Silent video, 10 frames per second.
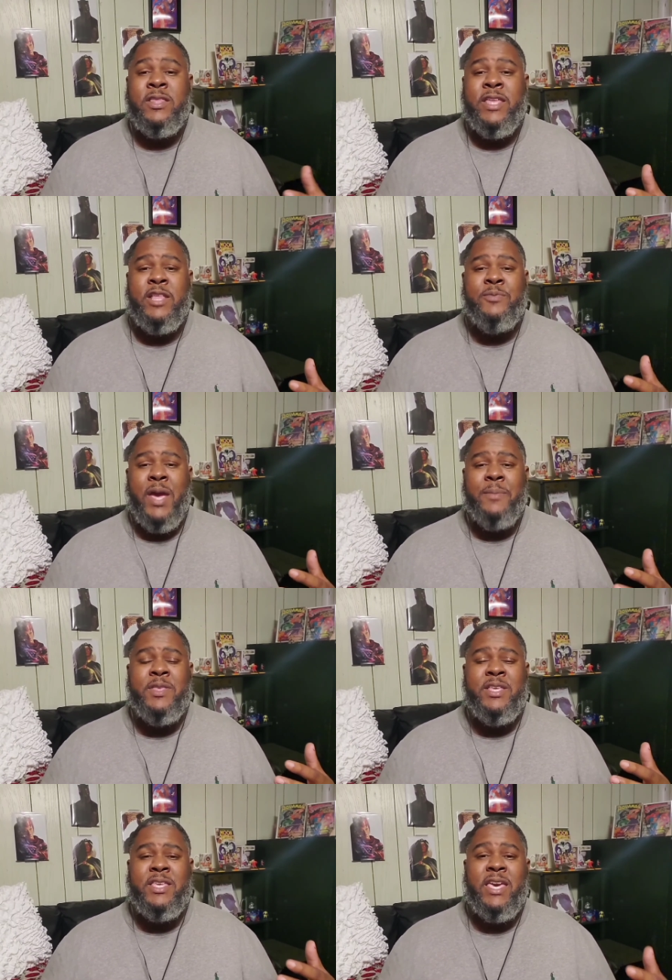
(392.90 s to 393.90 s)
that
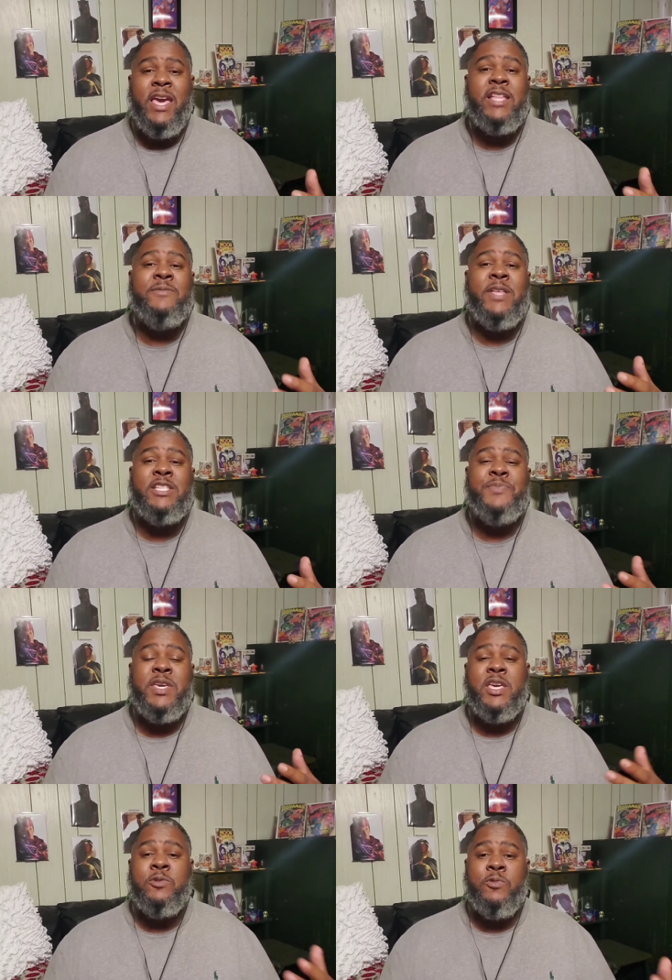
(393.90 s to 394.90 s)
maybe the kingdom that's
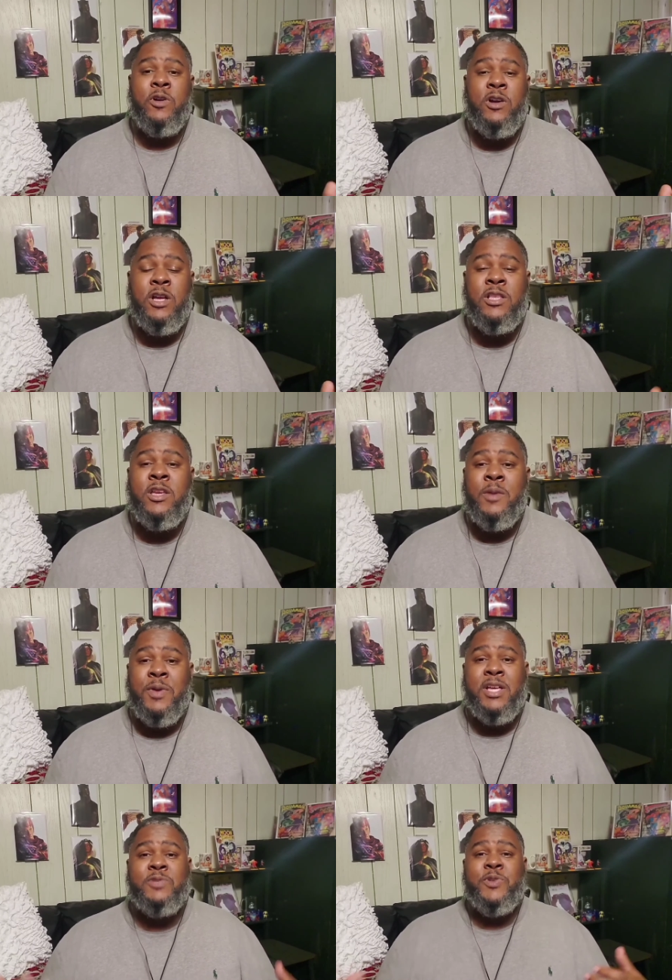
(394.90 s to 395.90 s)
being run,
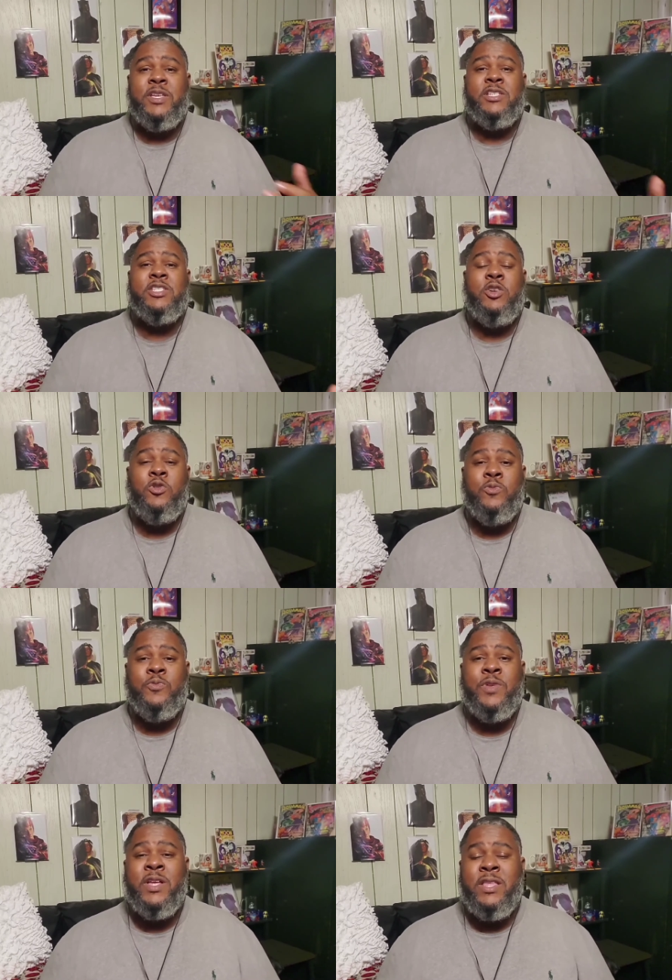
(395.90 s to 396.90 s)
because we
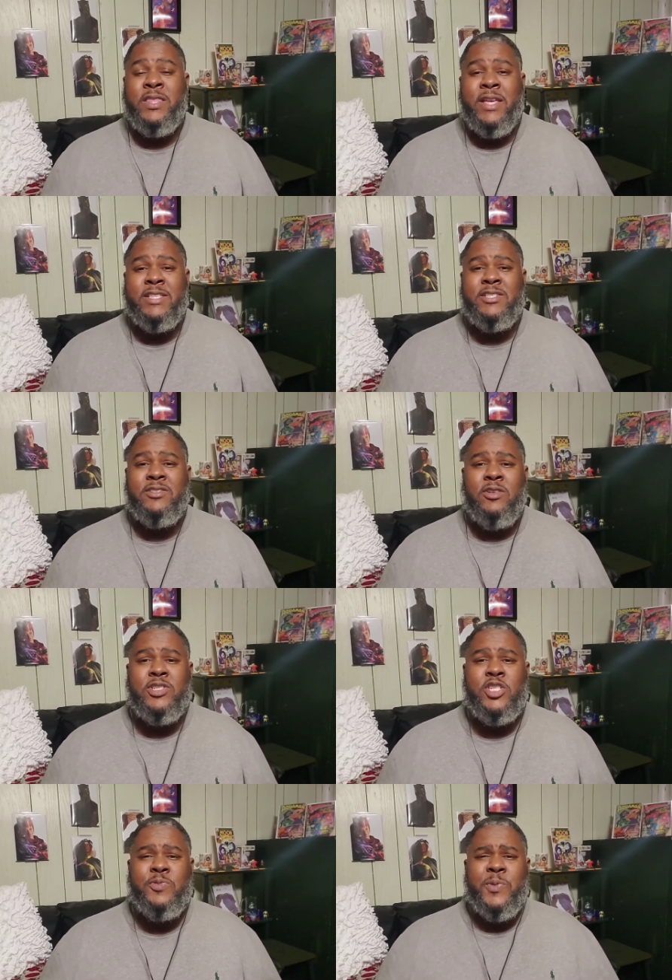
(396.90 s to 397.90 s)
assume that
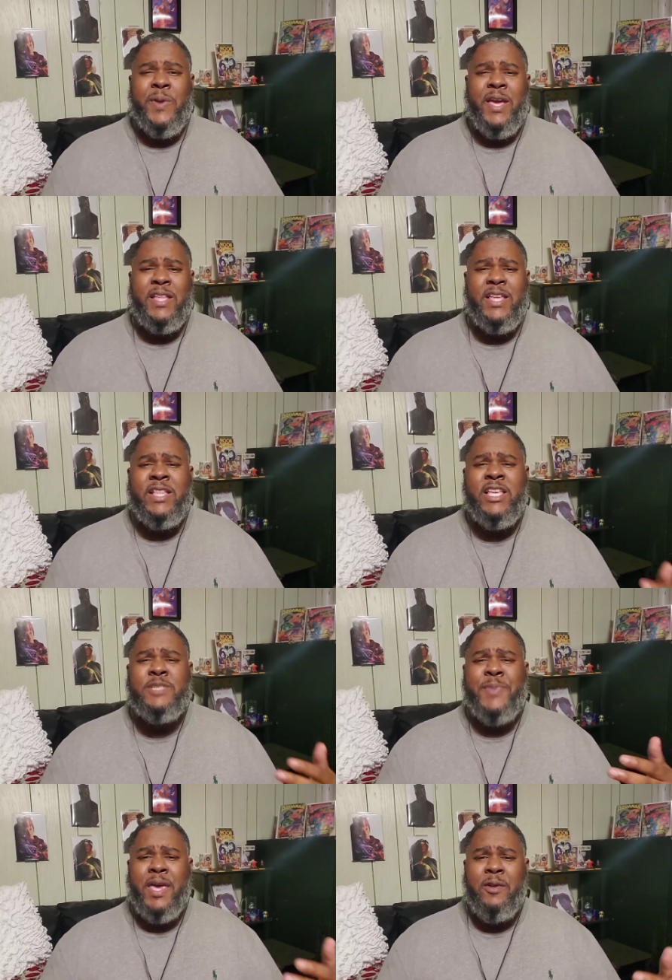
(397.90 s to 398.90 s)
Superman and
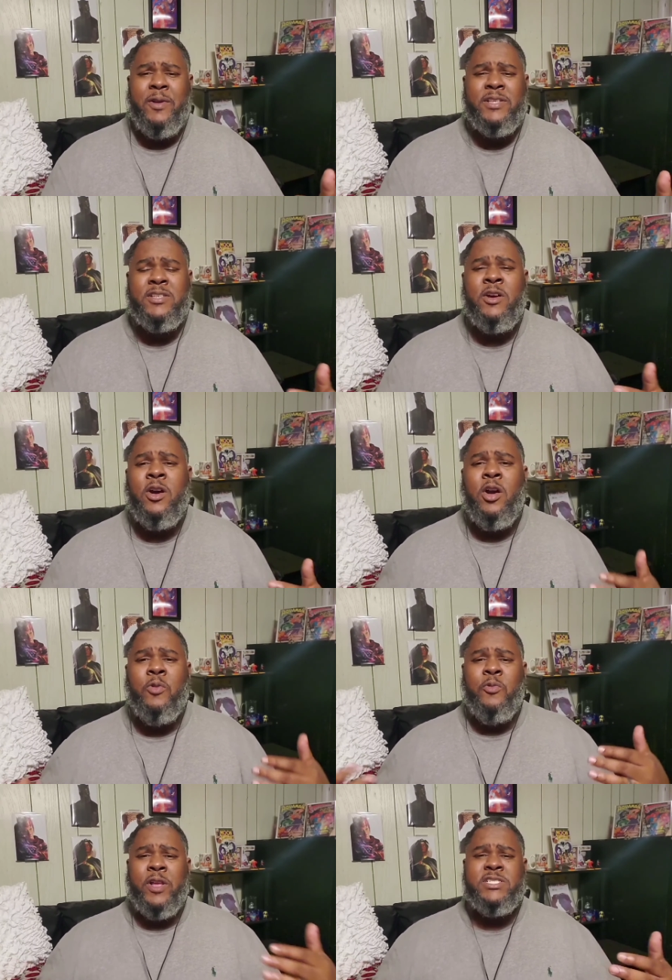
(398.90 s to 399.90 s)
his parents
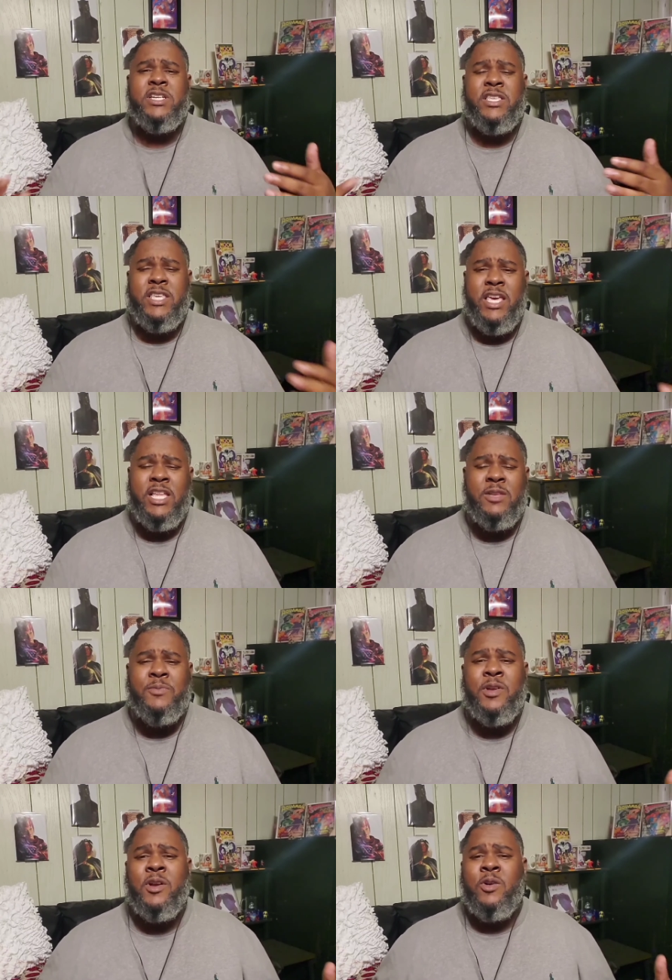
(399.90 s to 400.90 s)
are running a
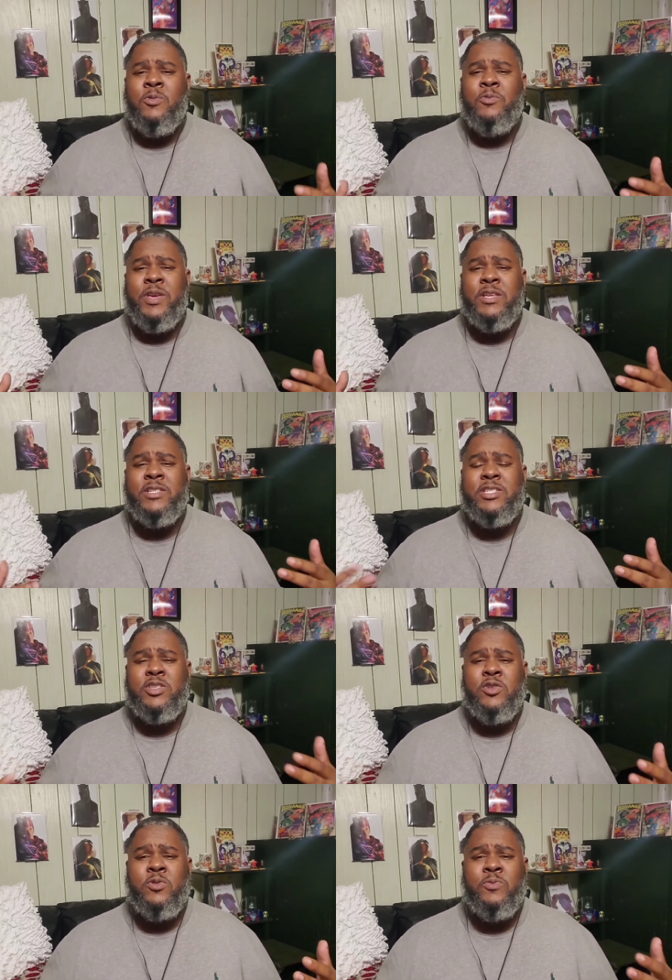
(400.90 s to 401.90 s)
kingdom. We
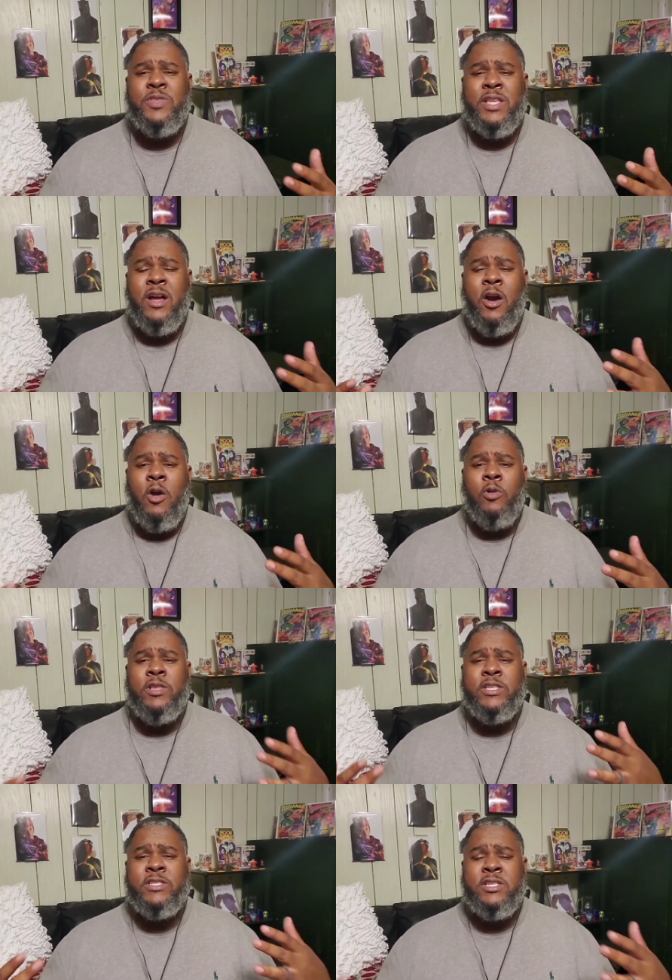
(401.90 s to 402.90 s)
assume that
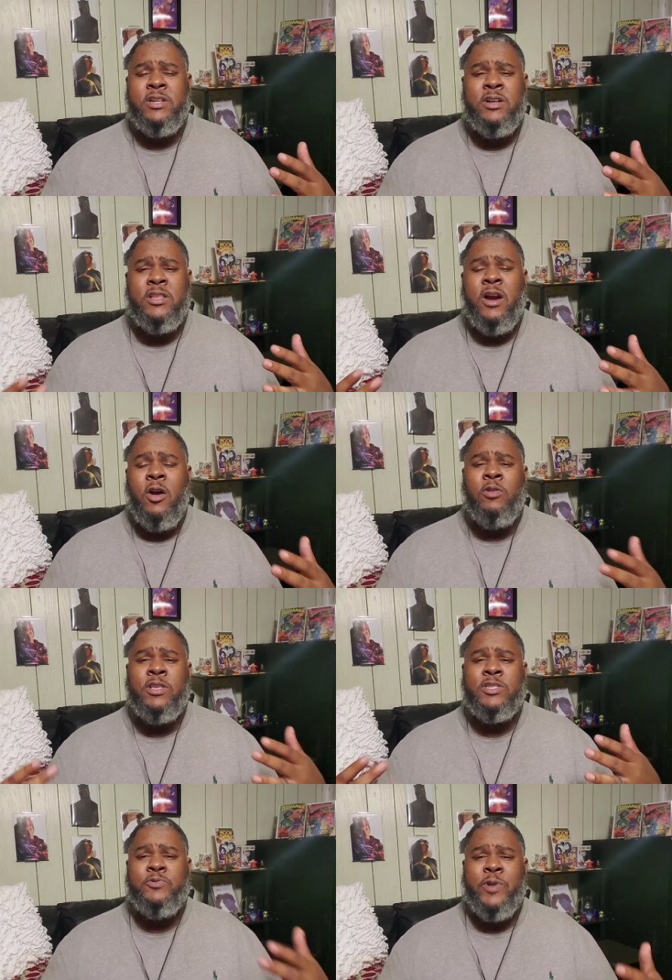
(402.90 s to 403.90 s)
all is good,
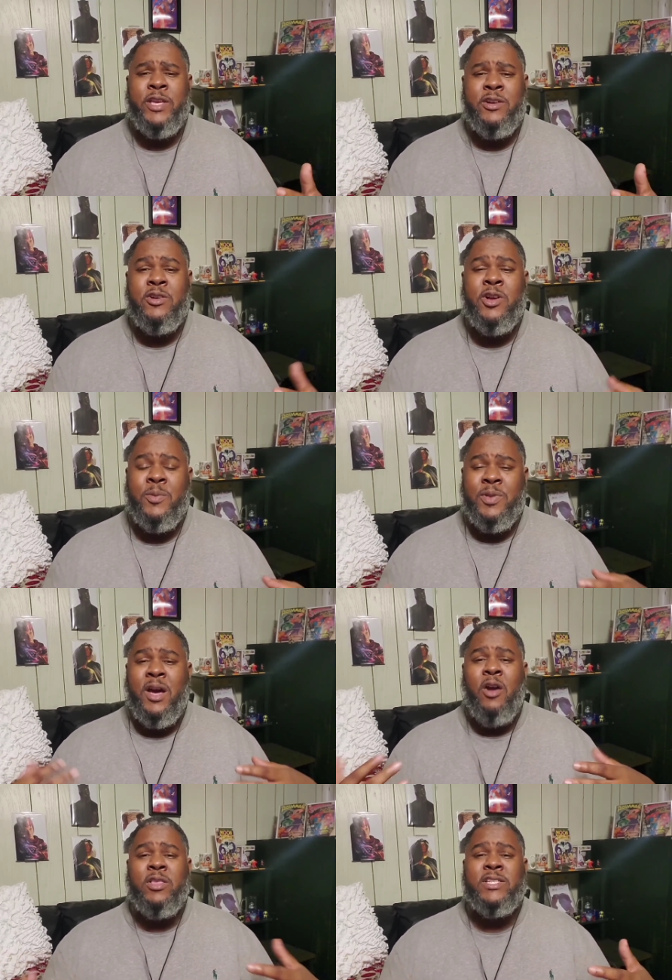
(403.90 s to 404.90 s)
all is well, but
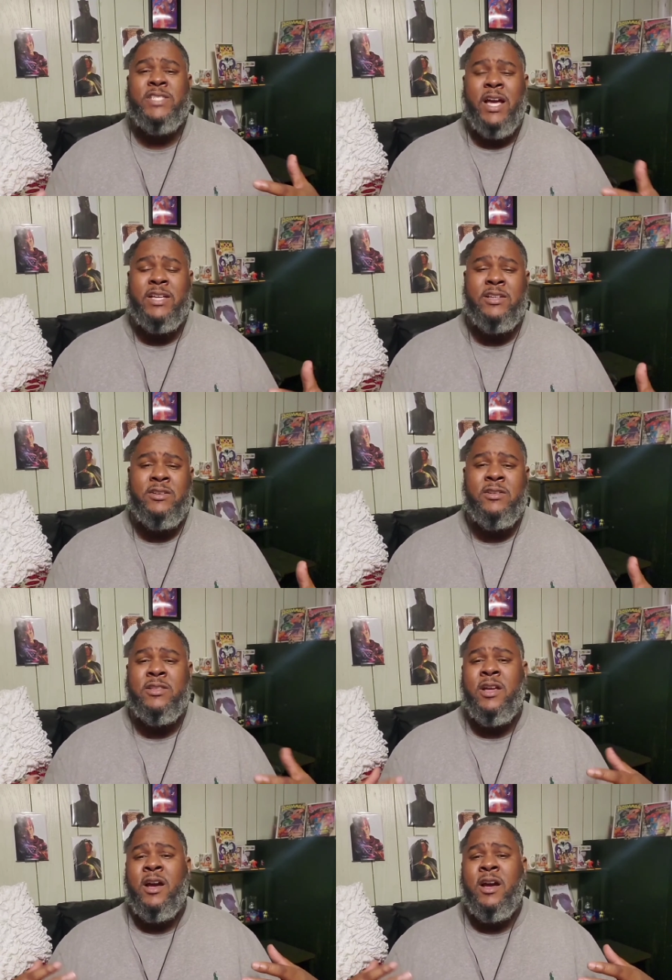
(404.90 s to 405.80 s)
all is not good,